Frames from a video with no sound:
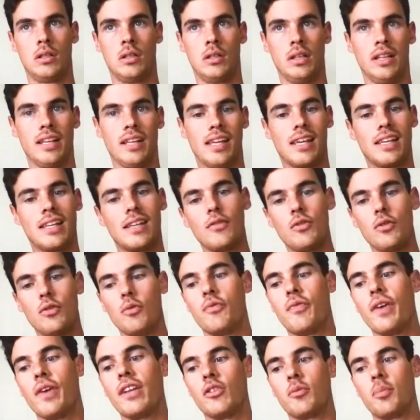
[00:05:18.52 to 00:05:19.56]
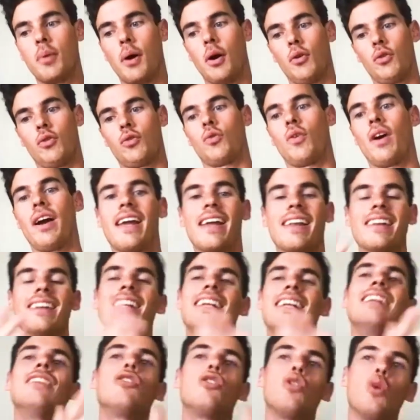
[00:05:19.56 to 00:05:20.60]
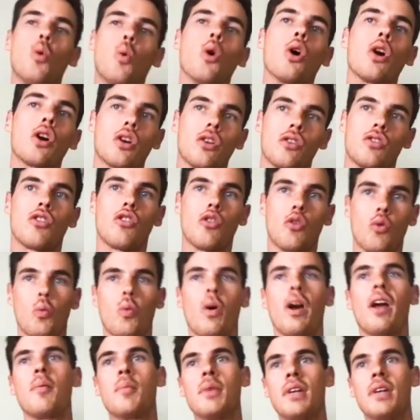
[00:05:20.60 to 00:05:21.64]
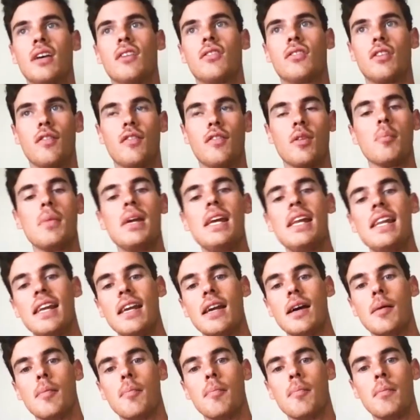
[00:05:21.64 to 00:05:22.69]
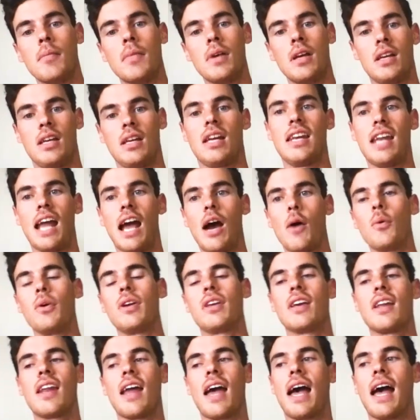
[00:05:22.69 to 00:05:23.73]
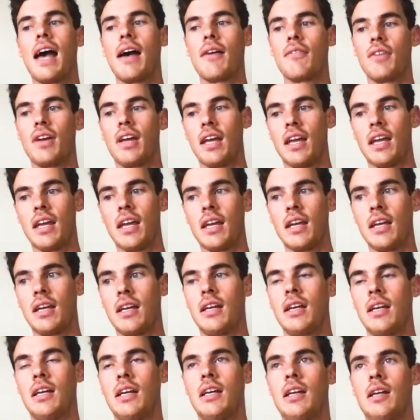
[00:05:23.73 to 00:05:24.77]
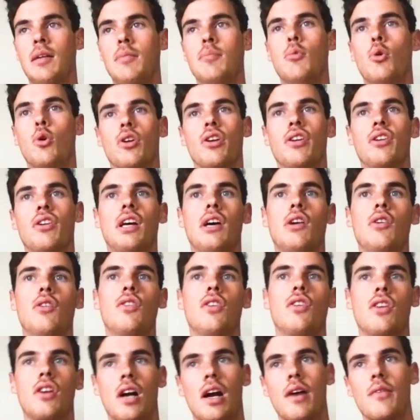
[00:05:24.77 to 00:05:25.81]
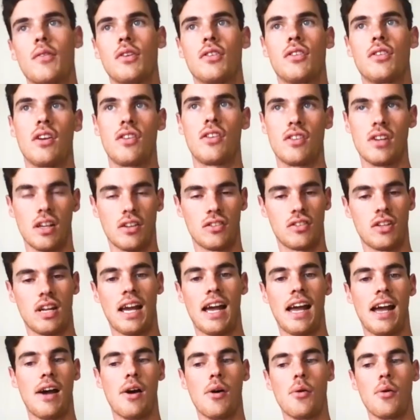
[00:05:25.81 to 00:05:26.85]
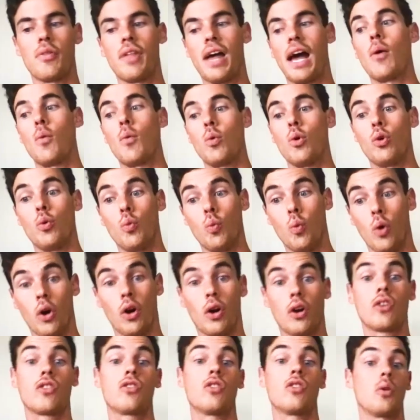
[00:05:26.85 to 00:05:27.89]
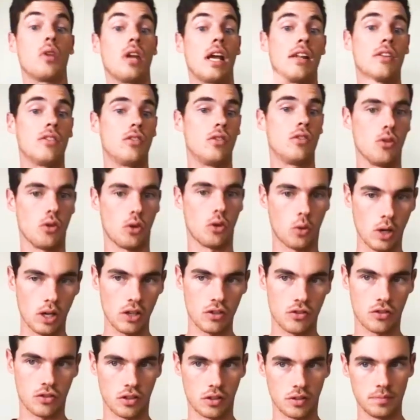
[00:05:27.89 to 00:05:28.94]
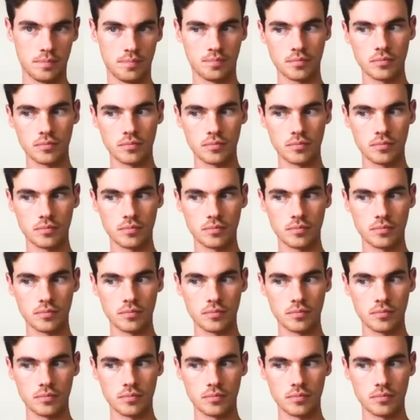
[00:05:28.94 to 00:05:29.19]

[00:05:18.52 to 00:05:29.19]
like it gives you fence post, right? It needs to work a certain way because of the medium. And now we can have a more intelligent conversation as to how that would work. So to answer your question,